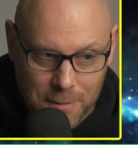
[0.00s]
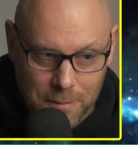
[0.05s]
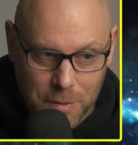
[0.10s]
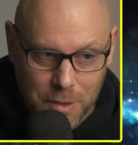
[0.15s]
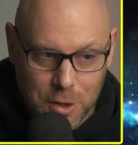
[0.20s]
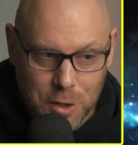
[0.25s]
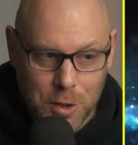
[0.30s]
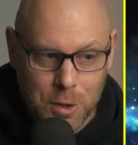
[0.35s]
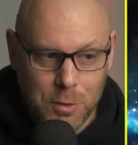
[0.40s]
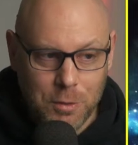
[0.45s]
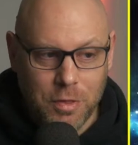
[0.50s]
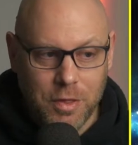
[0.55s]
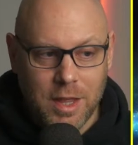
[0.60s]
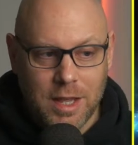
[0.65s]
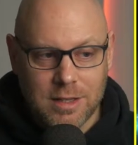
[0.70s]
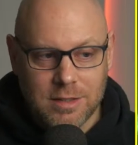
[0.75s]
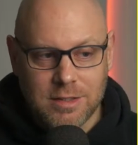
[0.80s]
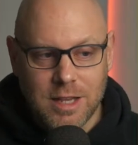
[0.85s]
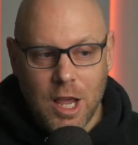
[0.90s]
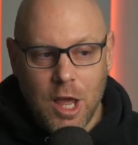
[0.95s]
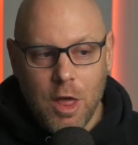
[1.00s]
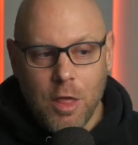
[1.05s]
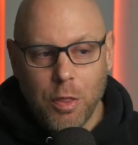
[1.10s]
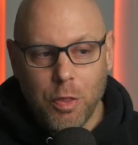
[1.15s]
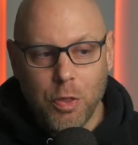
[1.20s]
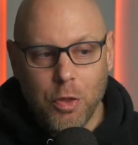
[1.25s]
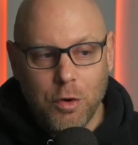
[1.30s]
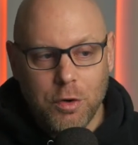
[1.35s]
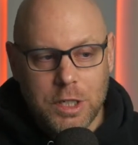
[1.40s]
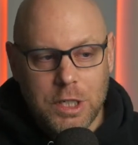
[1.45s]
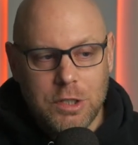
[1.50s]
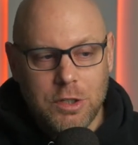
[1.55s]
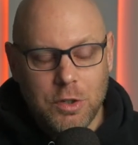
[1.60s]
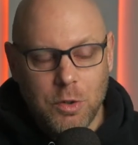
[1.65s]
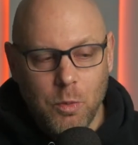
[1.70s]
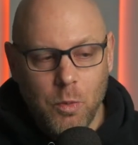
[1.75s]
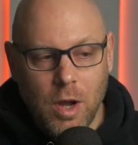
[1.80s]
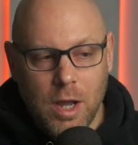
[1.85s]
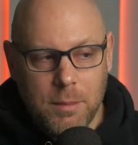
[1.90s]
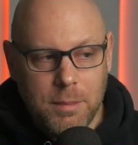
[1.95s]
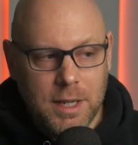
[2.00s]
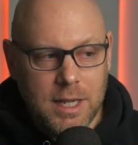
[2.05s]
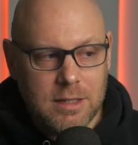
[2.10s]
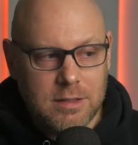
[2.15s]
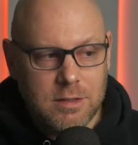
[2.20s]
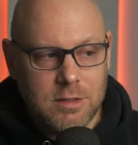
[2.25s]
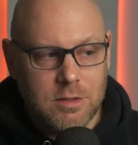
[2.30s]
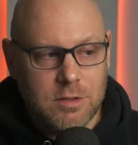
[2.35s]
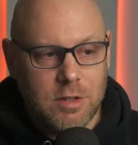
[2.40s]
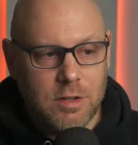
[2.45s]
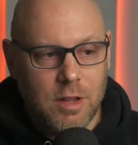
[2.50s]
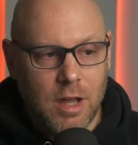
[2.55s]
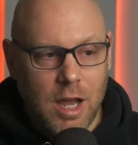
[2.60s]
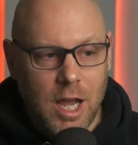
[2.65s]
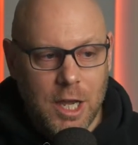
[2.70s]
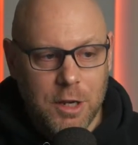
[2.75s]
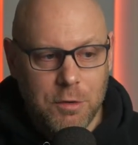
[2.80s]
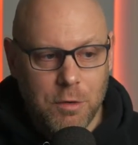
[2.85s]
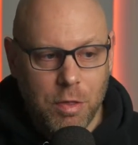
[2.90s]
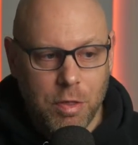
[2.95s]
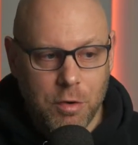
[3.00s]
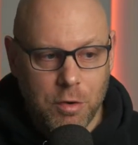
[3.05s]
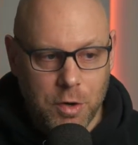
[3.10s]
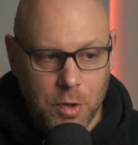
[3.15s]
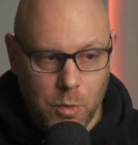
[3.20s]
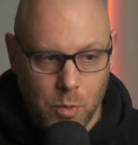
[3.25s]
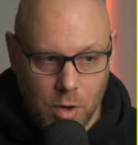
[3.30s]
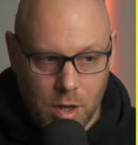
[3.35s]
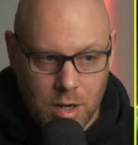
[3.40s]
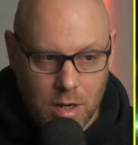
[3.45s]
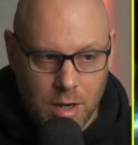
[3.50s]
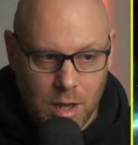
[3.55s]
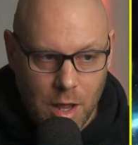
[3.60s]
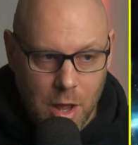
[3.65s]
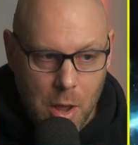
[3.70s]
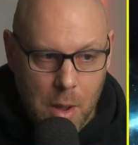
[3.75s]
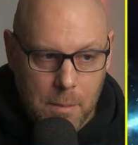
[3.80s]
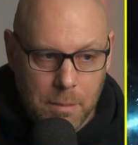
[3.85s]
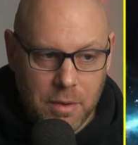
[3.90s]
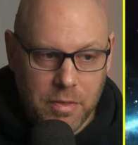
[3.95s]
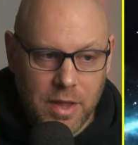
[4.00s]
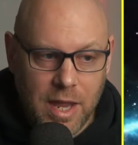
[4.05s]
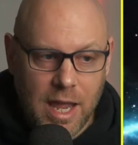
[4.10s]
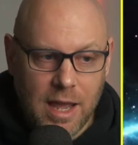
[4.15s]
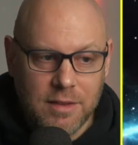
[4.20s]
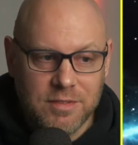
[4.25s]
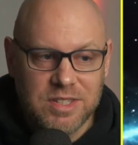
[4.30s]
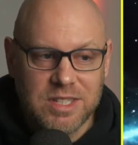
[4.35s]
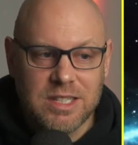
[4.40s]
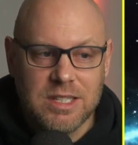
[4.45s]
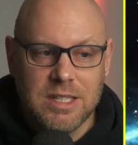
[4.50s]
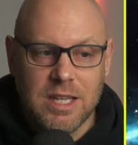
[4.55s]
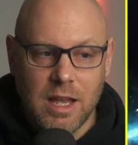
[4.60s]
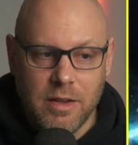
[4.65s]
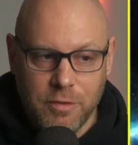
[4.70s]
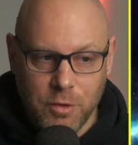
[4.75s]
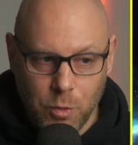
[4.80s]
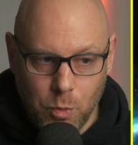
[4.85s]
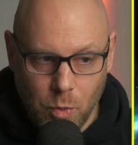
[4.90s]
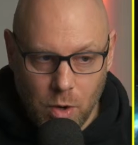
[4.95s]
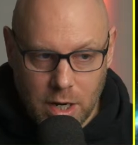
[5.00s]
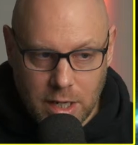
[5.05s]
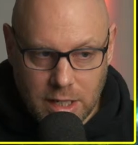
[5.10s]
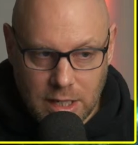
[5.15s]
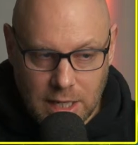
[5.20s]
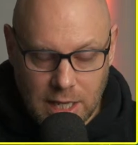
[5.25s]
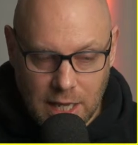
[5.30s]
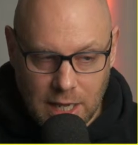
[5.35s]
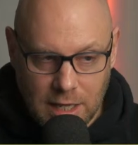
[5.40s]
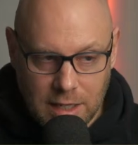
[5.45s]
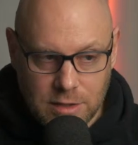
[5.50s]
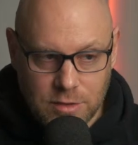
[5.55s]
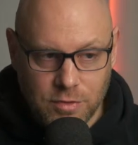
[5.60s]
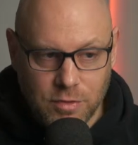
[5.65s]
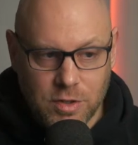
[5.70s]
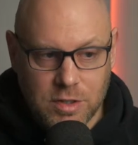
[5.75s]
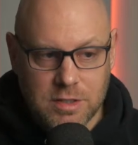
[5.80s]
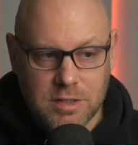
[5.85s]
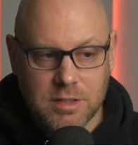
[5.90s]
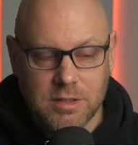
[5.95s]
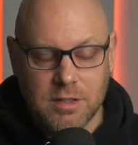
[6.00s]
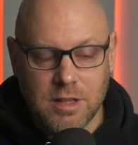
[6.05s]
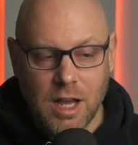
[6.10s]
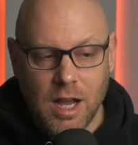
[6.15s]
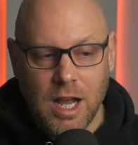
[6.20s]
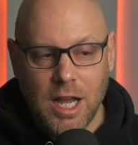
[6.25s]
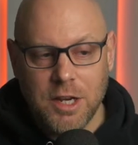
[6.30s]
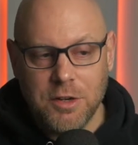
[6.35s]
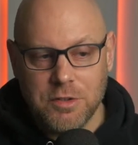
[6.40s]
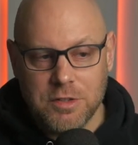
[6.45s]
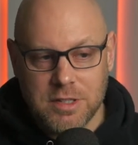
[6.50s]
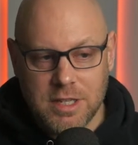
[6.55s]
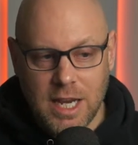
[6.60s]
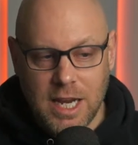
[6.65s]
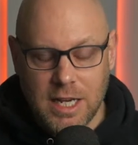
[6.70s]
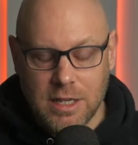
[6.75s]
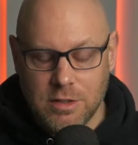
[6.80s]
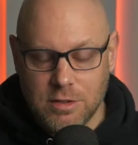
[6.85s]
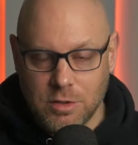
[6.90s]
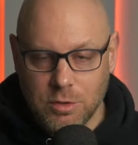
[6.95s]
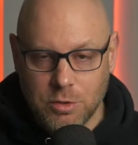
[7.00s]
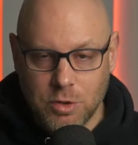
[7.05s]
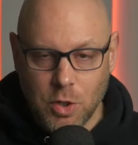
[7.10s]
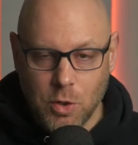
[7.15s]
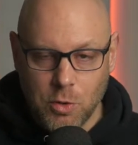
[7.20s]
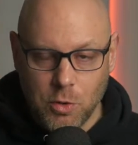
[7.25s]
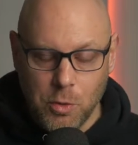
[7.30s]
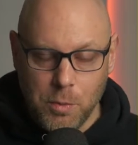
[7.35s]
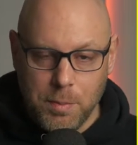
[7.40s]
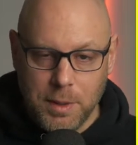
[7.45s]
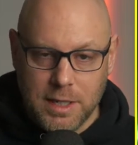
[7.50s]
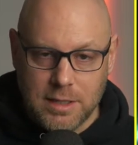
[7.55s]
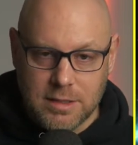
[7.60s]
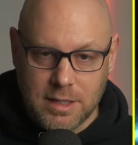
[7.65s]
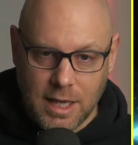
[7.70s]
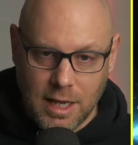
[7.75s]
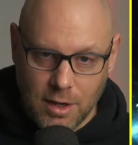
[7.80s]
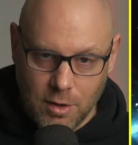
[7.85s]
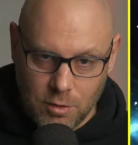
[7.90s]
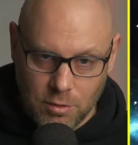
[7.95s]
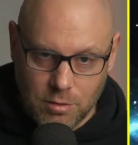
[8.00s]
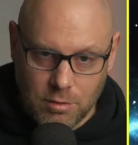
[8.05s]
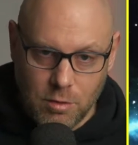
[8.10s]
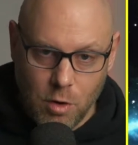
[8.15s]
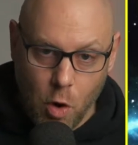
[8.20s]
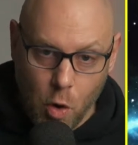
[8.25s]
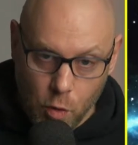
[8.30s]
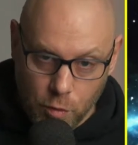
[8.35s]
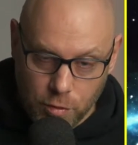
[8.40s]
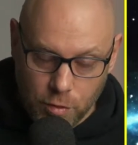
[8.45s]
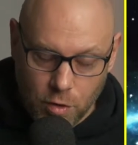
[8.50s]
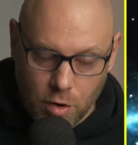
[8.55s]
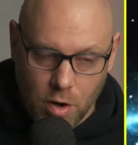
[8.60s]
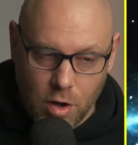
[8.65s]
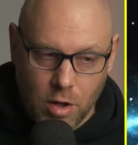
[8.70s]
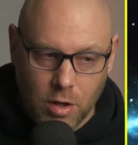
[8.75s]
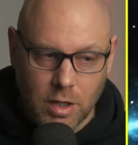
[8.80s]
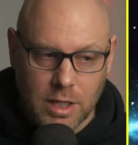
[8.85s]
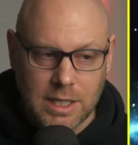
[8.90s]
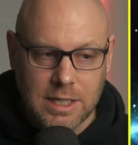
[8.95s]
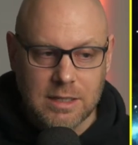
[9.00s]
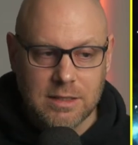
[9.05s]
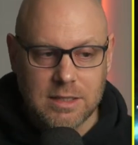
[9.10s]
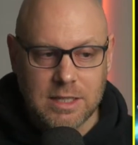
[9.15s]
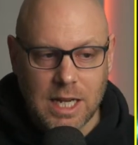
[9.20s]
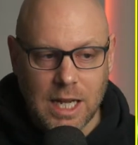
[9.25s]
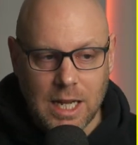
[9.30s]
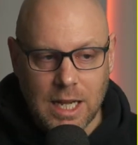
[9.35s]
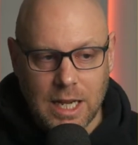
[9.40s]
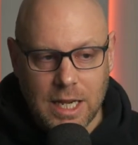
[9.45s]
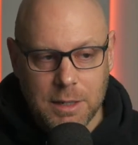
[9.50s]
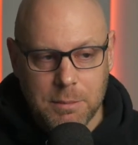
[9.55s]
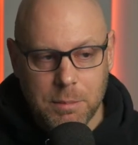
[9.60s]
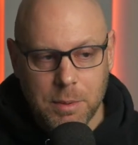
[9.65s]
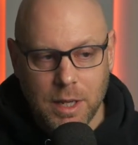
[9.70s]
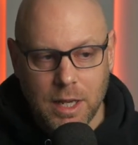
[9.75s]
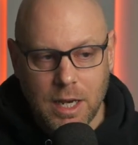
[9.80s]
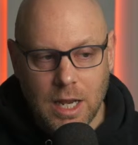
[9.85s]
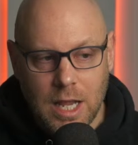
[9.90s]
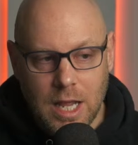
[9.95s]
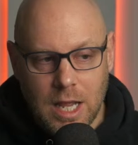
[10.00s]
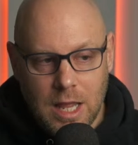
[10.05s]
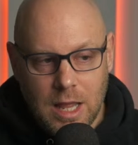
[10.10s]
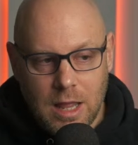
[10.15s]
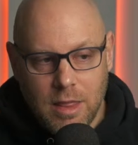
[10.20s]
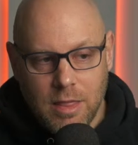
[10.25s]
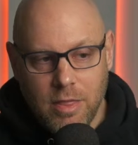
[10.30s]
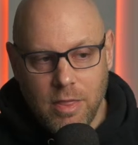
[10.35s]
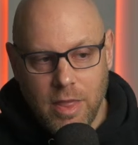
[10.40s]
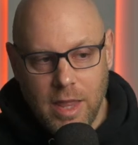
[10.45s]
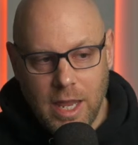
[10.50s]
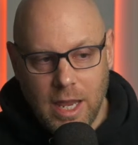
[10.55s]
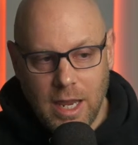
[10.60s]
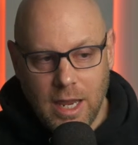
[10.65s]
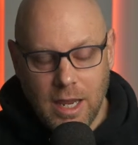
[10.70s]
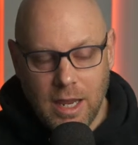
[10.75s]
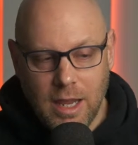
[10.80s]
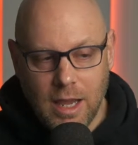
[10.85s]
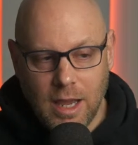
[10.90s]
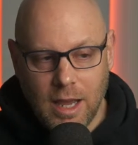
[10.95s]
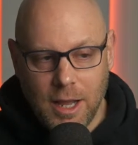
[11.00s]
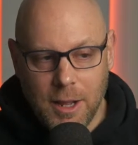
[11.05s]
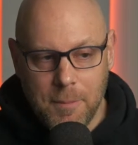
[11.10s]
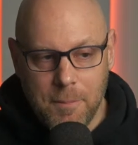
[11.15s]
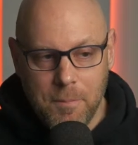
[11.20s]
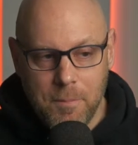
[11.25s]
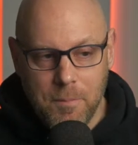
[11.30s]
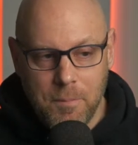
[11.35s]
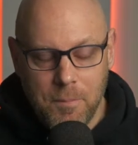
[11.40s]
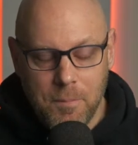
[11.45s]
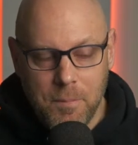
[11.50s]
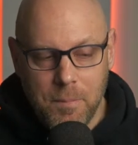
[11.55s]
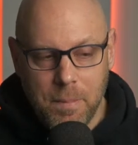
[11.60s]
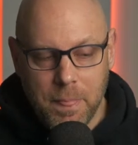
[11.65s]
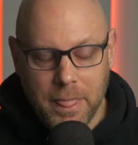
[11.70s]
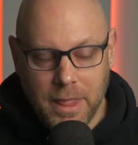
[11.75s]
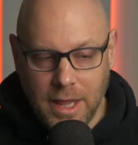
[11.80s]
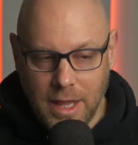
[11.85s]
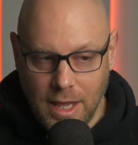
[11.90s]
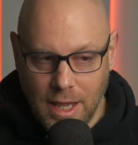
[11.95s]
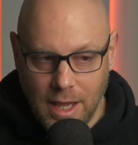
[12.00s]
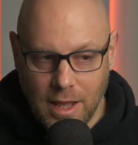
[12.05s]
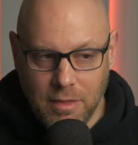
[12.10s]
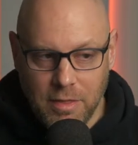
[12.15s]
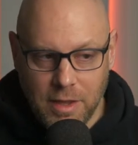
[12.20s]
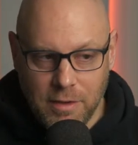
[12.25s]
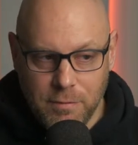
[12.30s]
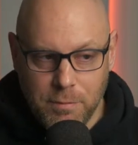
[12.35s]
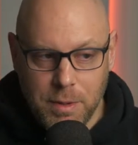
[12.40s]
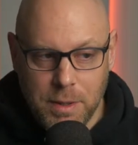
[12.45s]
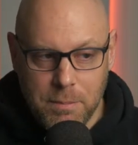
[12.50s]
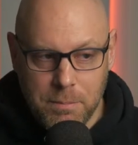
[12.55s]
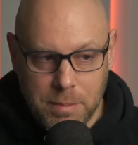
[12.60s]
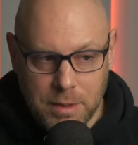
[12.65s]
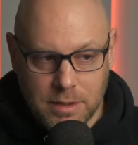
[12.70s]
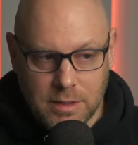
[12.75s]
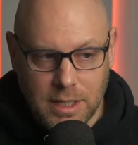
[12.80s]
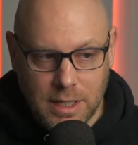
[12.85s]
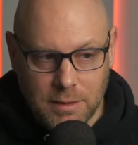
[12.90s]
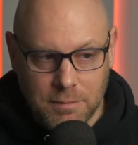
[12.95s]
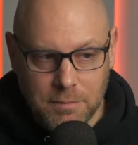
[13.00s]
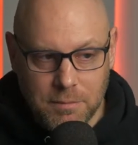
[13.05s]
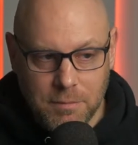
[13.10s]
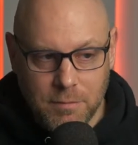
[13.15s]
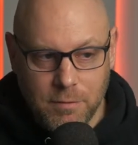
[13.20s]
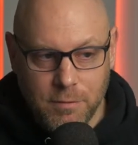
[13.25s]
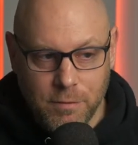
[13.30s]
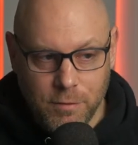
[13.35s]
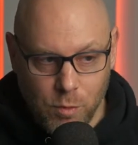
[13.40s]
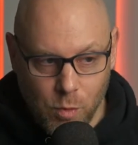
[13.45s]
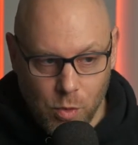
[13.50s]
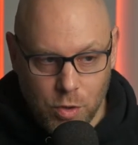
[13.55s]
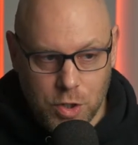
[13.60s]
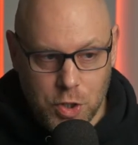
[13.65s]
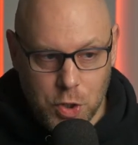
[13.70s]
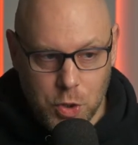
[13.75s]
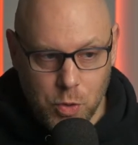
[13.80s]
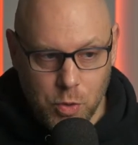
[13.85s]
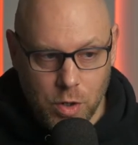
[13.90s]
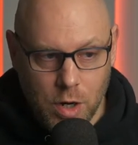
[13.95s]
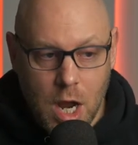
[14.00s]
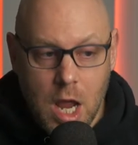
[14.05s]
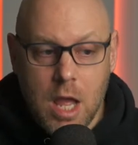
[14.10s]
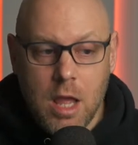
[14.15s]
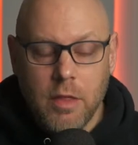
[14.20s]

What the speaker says: Note this, 32 YBSs to the Hydron 31, but they have 7 YDKs versus the Hydron's 8. So total base count overall is tied, but they've been building for sure.